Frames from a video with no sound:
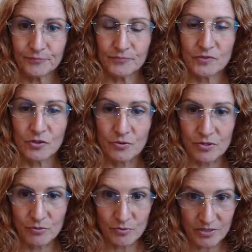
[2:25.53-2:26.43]
So it's
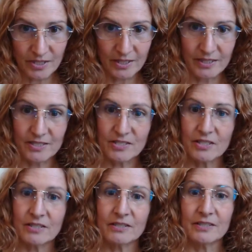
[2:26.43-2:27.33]
almost like let's
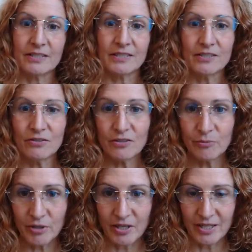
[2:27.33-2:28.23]
clear the
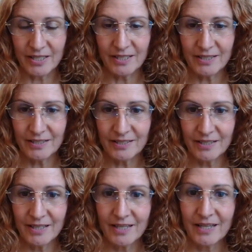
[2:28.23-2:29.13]
body
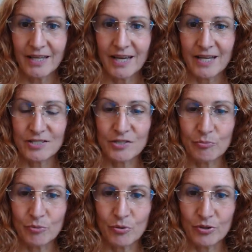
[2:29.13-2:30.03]
and
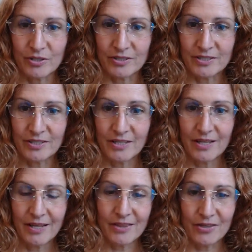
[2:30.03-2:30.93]
support
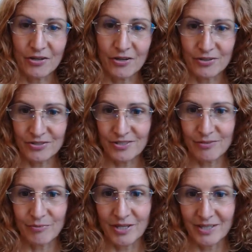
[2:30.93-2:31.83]
the heart, the
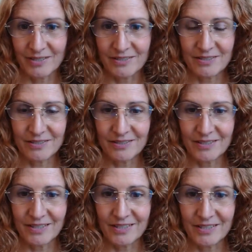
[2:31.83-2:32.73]
mind, the
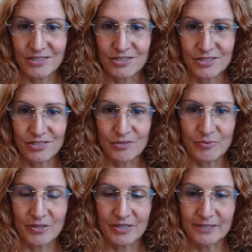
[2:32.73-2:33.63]
connection to
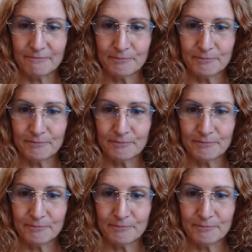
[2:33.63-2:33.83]
spirit.